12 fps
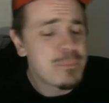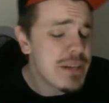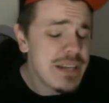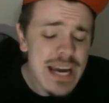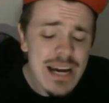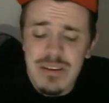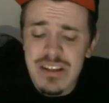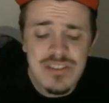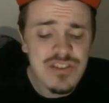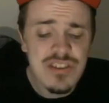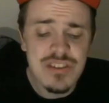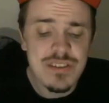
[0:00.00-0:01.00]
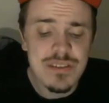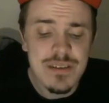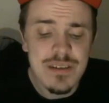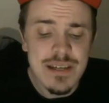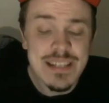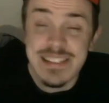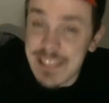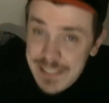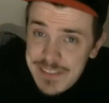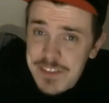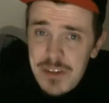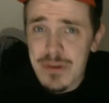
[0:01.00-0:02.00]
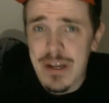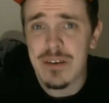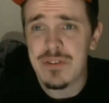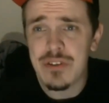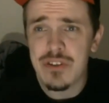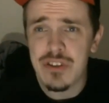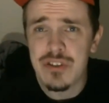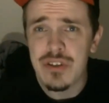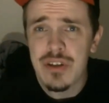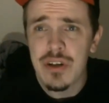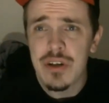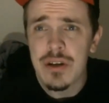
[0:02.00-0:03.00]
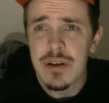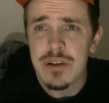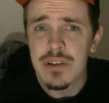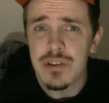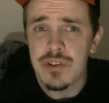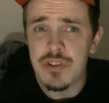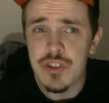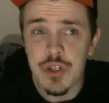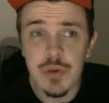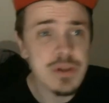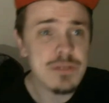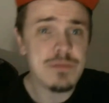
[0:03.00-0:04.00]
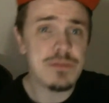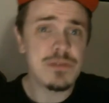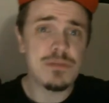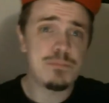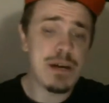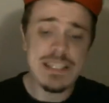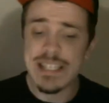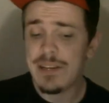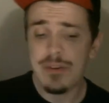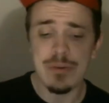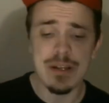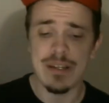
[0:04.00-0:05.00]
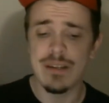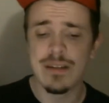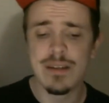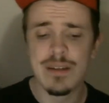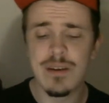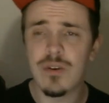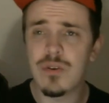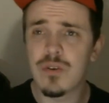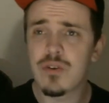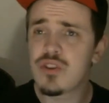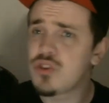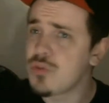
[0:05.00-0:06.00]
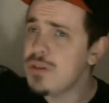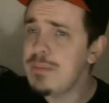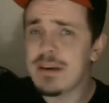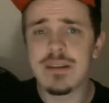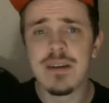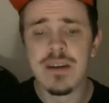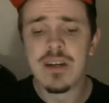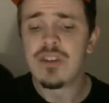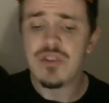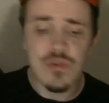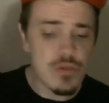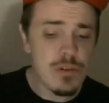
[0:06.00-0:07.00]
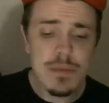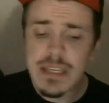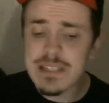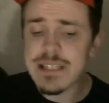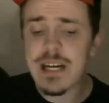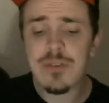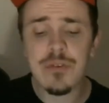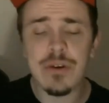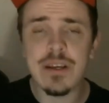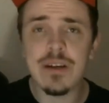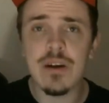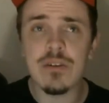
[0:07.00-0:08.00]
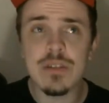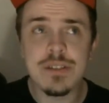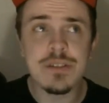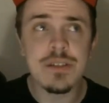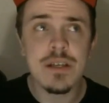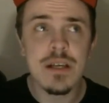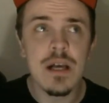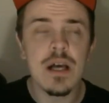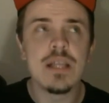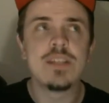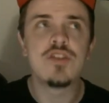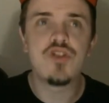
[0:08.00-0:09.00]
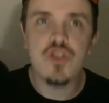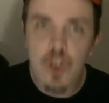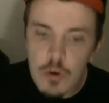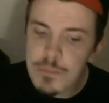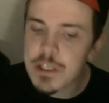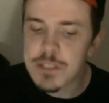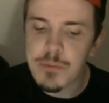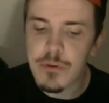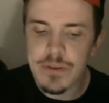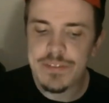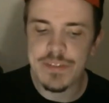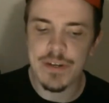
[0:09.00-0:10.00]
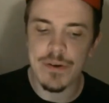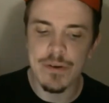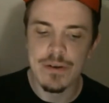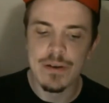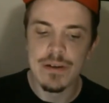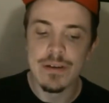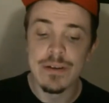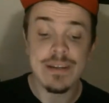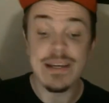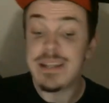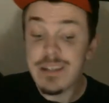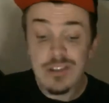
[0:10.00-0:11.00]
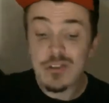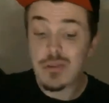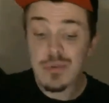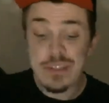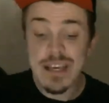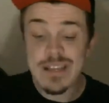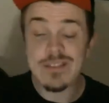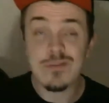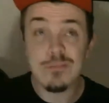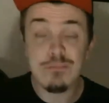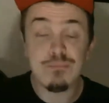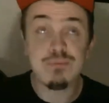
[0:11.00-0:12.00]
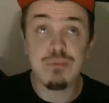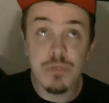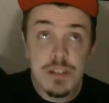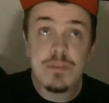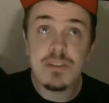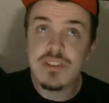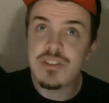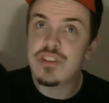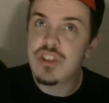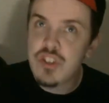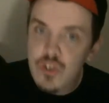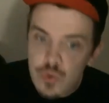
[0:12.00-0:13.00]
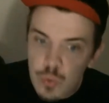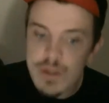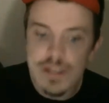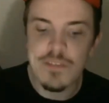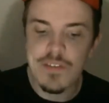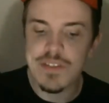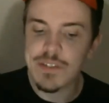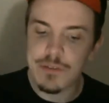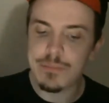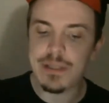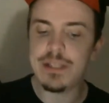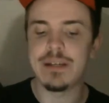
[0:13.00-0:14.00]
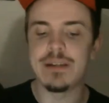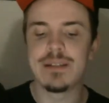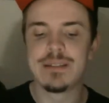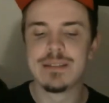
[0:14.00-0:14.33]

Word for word: But now it's just it's easier now to just do it by downloading or streaming. Streaming and downloading are just so much more easier. And it truly has pretty much destroyed the physical media.